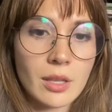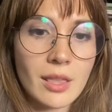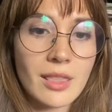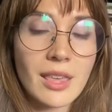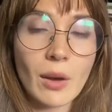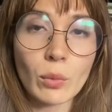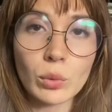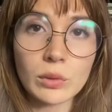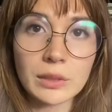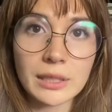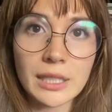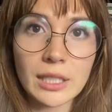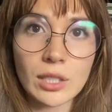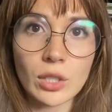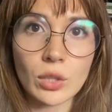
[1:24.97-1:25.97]
that will
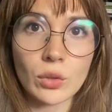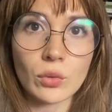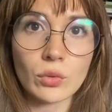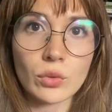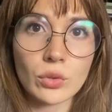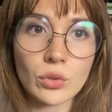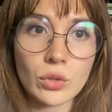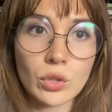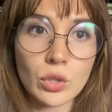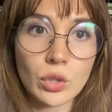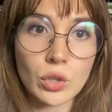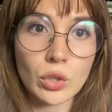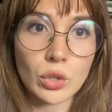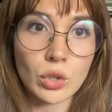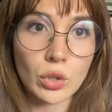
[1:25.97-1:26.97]
lead you
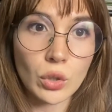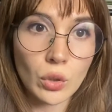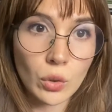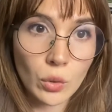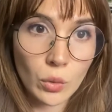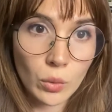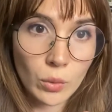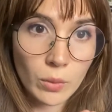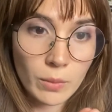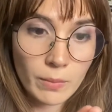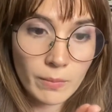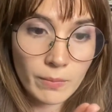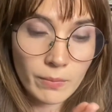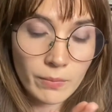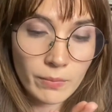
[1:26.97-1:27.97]
to
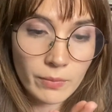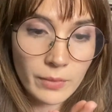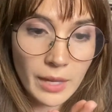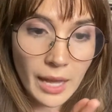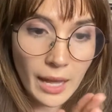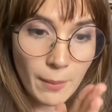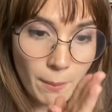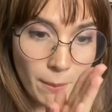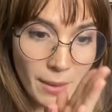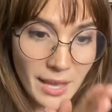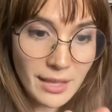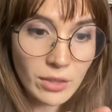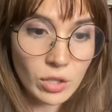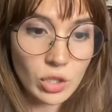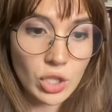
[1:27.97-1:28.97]

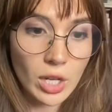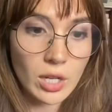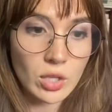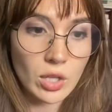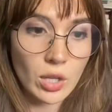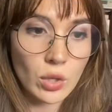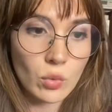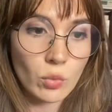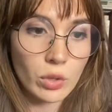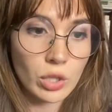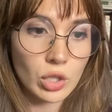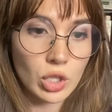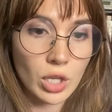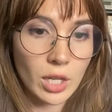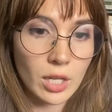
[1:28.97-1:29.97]
make the change that you
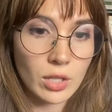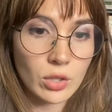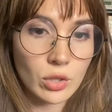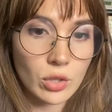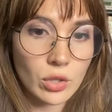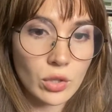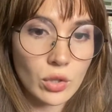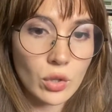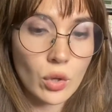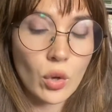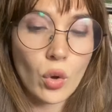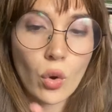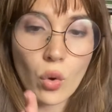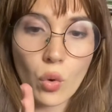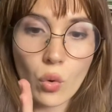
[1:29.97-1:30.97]
want to change
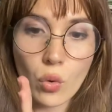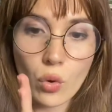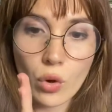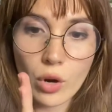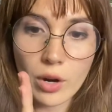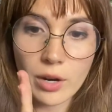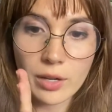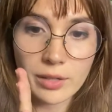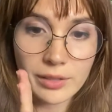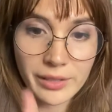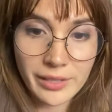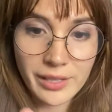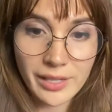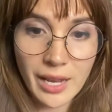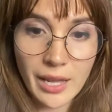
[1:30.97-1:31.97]
or
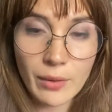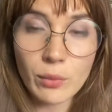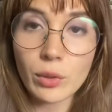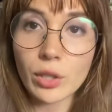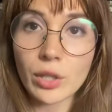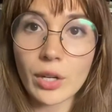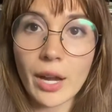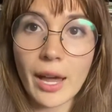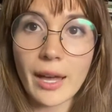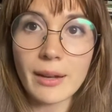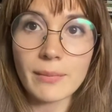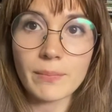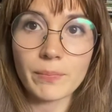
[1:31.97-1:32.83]
stay where you're at.